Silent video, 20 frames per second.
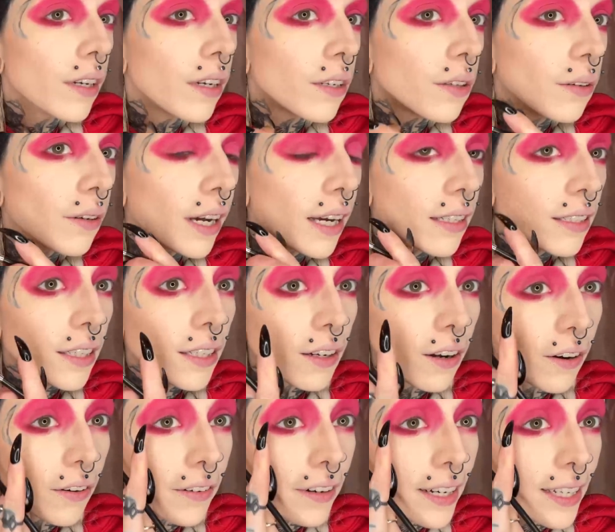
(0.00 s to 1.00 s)
You guys can
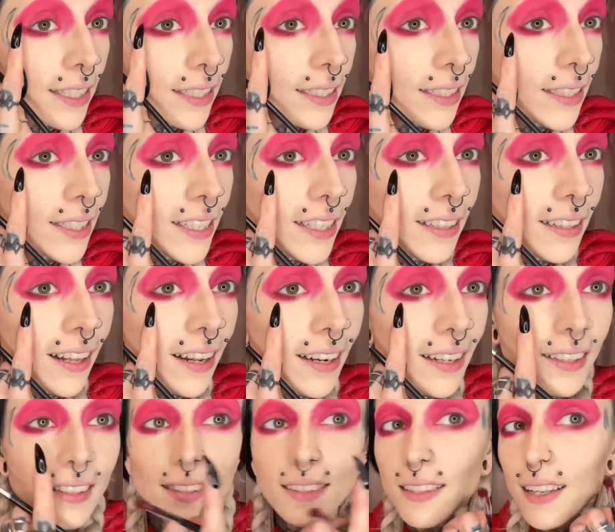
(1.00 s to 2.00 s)
already see that
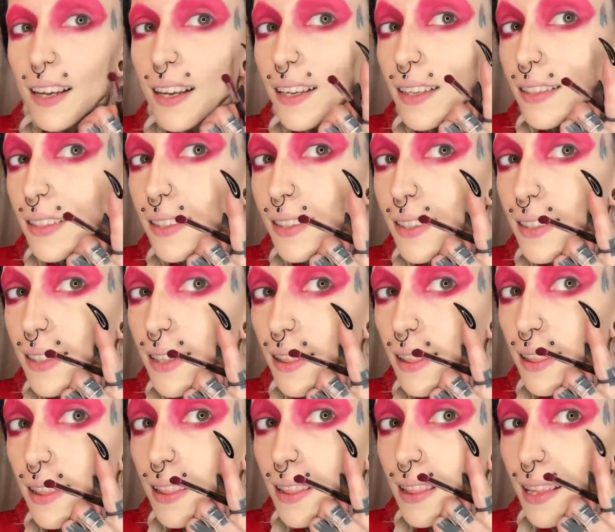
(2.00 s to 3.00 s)
it's like
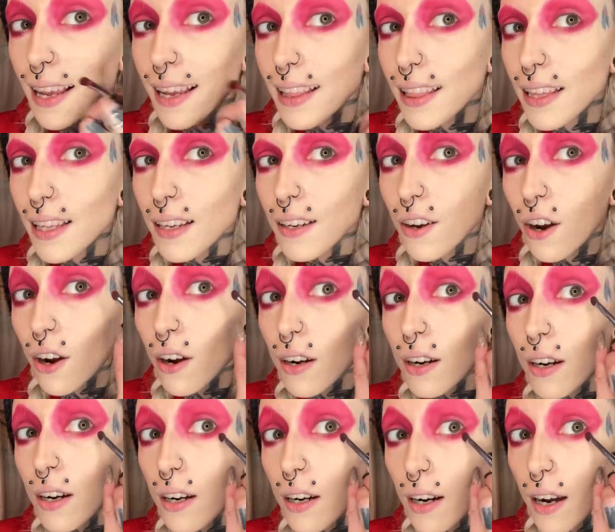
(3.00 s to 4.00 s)
slightly
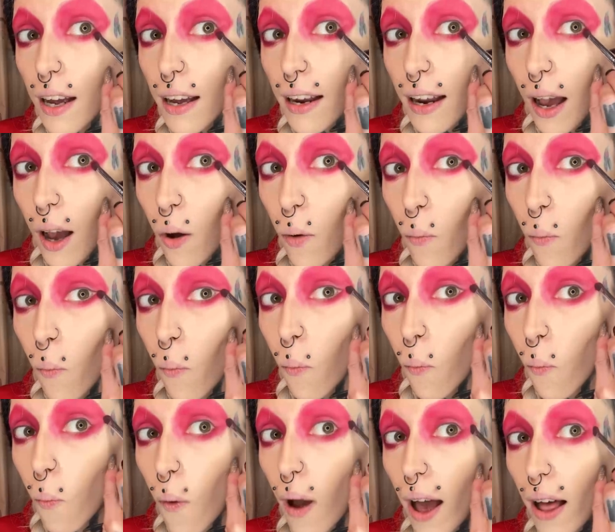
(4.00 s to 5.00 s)
darker and how
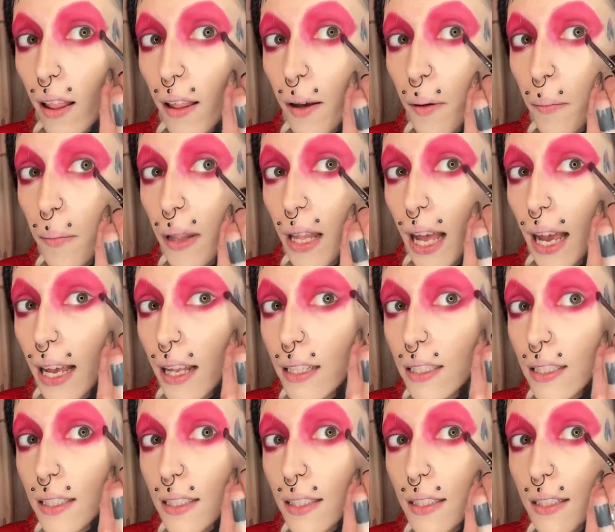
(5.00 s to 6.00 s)
well it
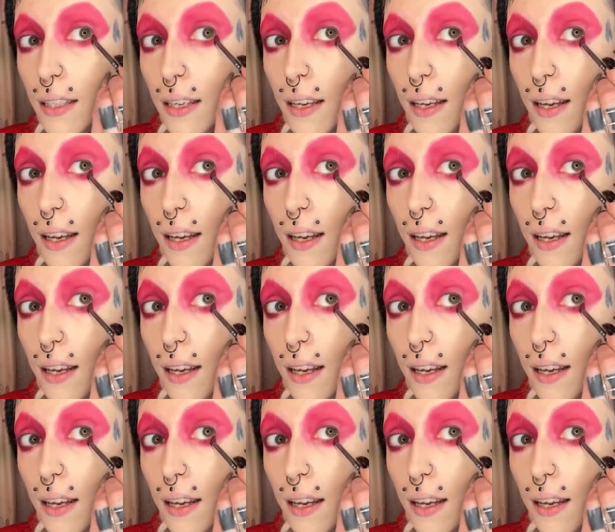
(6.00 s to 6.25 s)
blends.